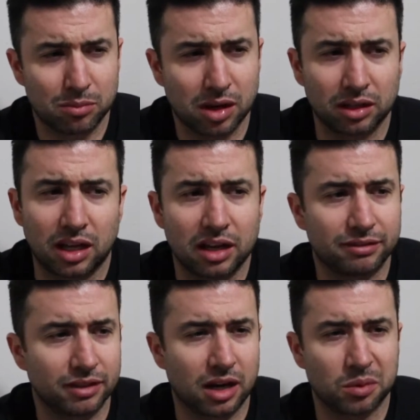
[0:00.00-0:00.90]
in my
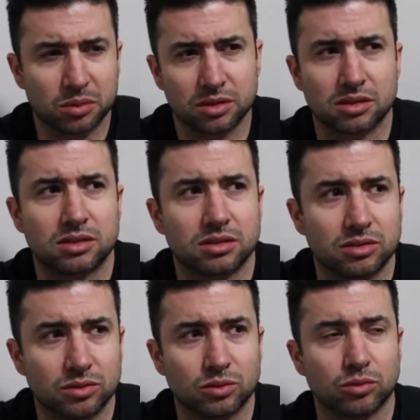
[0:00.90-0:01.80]
life, I
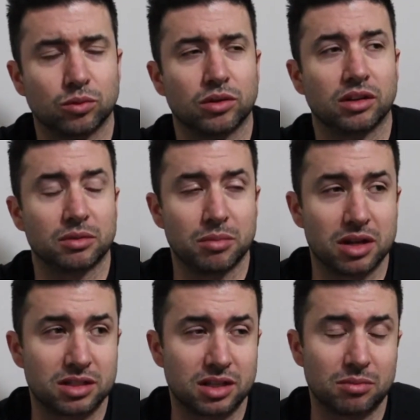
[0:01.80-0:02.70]
was really
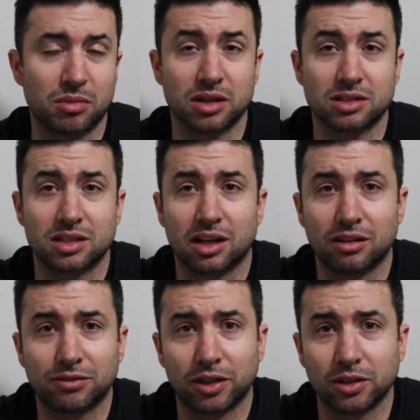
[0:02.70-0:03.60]
messed up
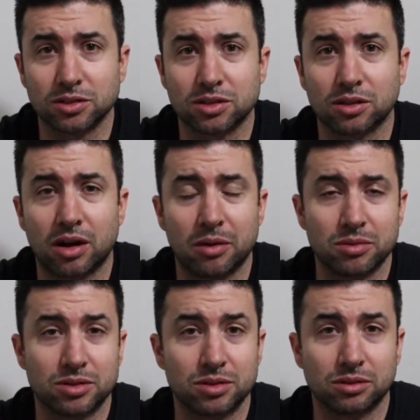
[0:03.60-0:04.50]
myself also. I
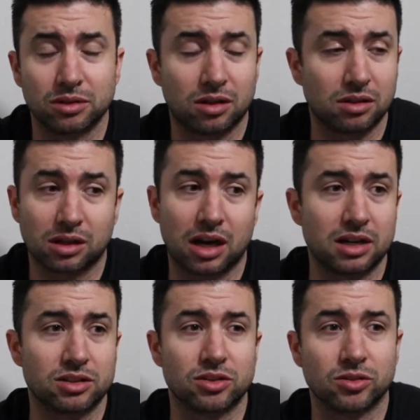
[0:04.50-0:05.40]
was doing all
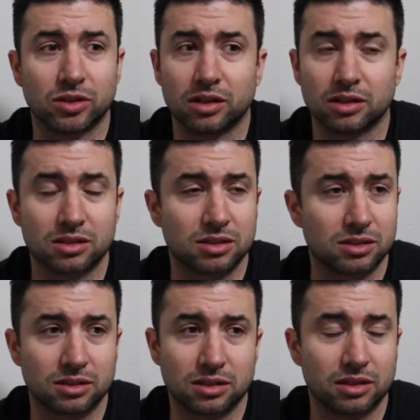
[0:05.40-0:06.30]
kinds of
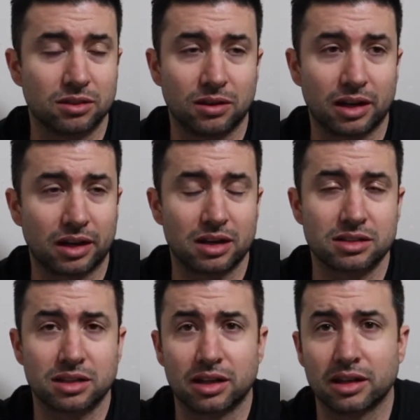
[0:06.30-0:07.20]
drugs, you know, like I
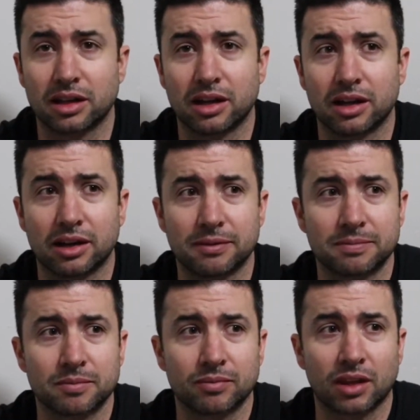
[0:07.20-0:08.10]
say, uh,
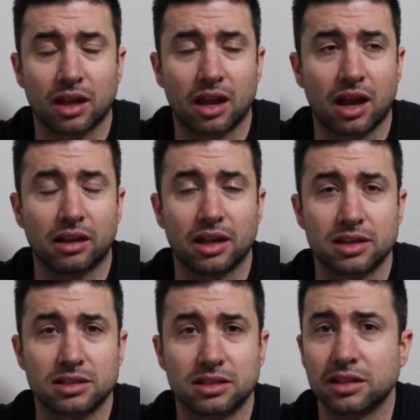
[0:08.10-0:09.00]
L
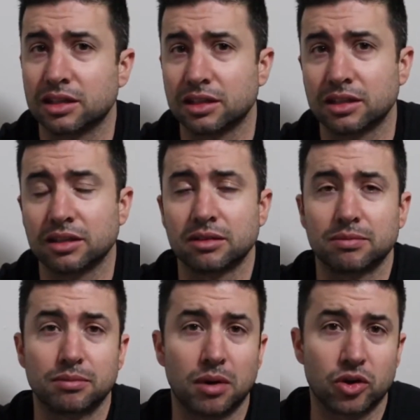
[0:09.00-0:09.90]
S D,
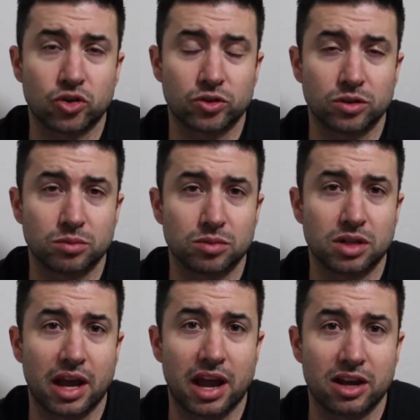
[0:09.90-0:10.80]

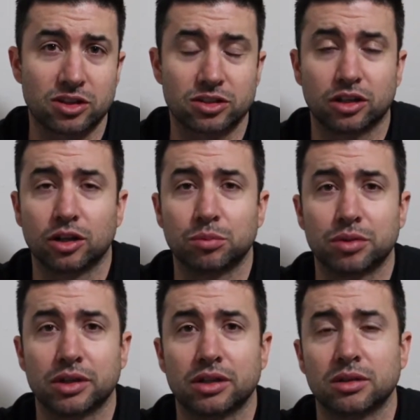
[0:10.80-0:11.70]
mushrooms, hash,
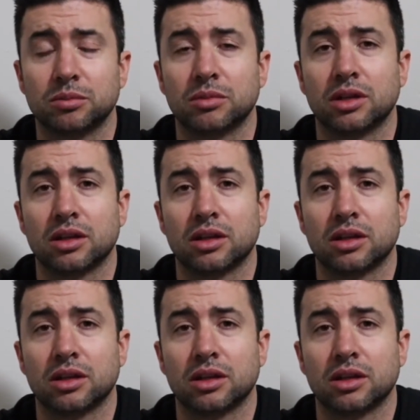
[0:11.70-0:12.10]
opium,